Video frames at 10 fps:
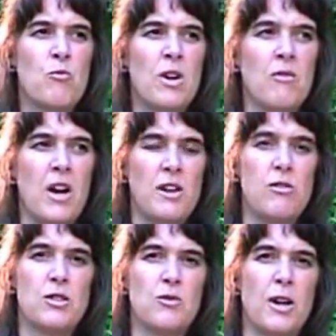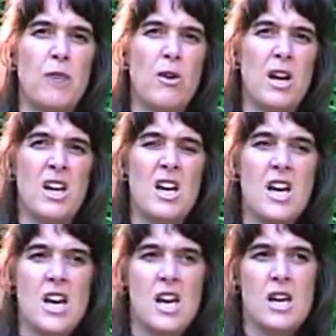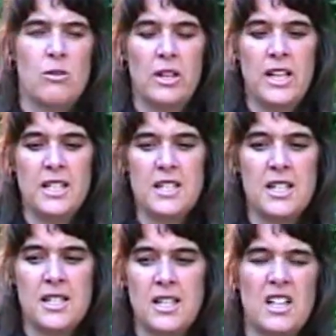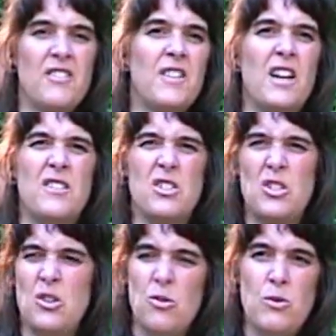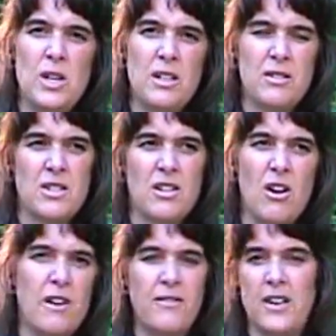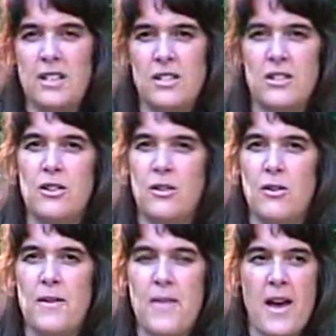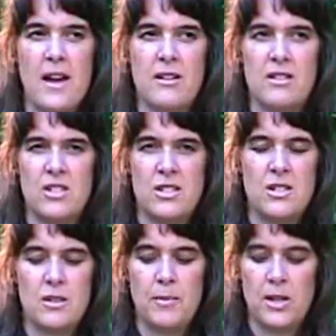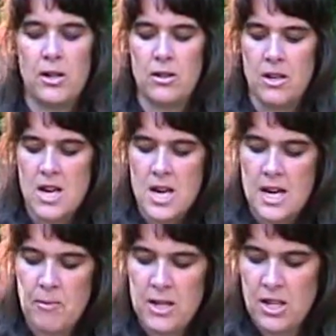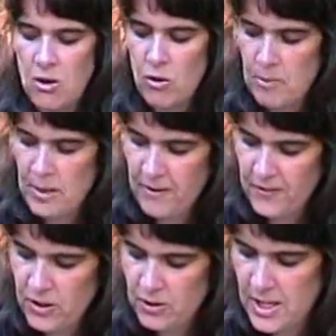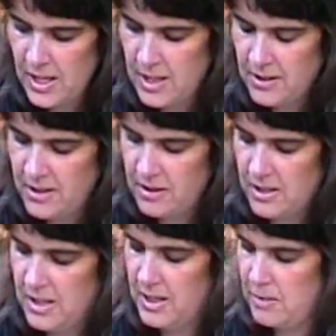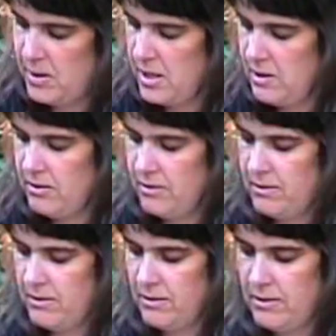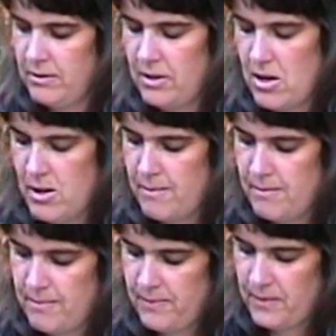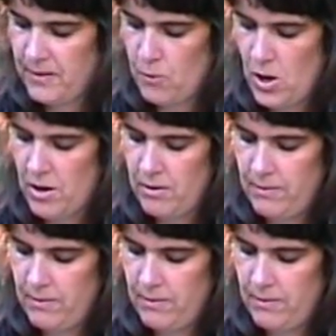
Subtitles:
What I noticed right away, the kids get sick and then they get this 2-week snot fest, you know, and that just disappeared. It'd be, you know, it'd be a few days and then he'd be well.